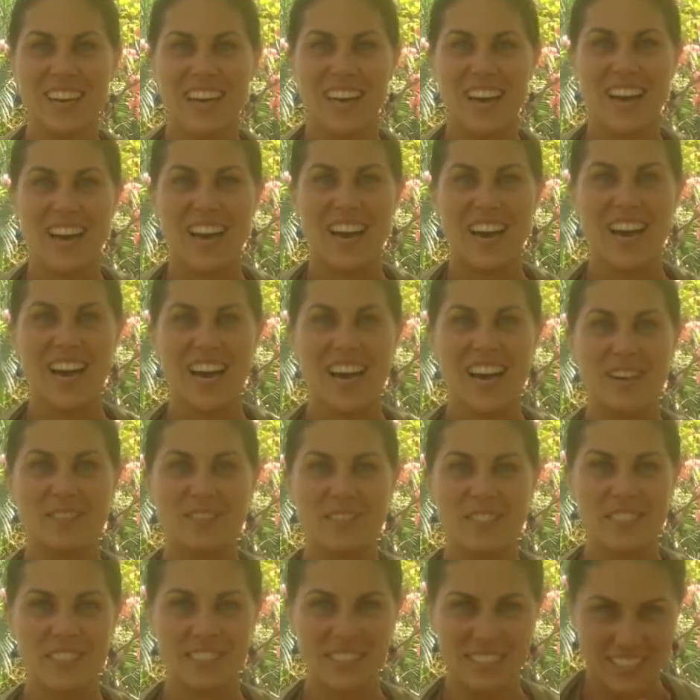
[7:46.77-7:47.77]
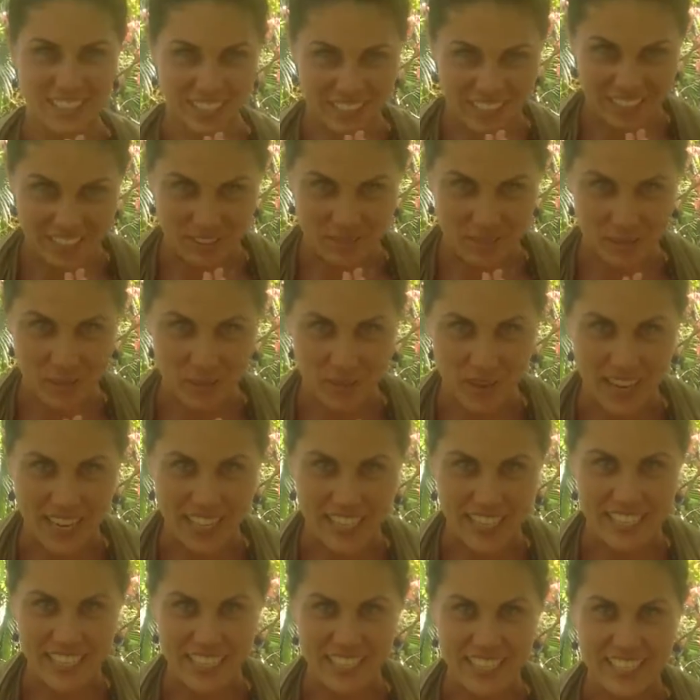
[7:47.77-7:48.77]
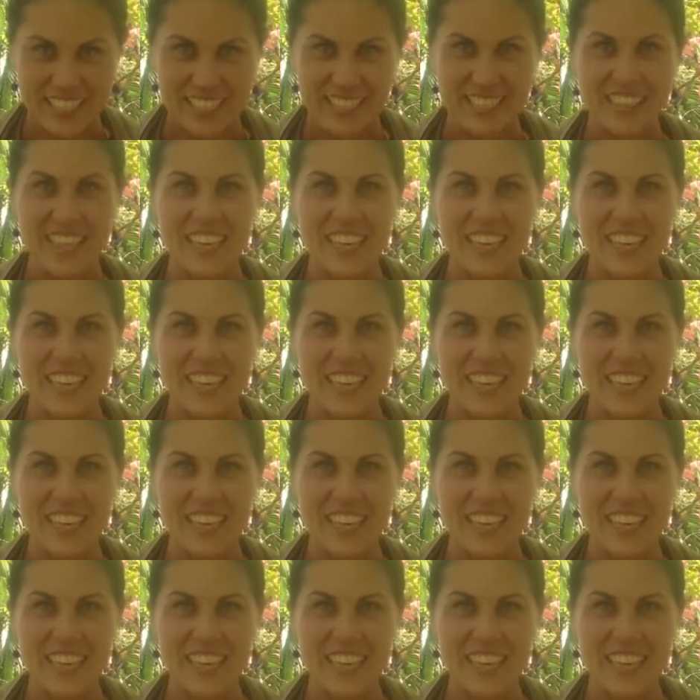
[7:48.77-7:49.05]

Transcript: I will certainly be back here.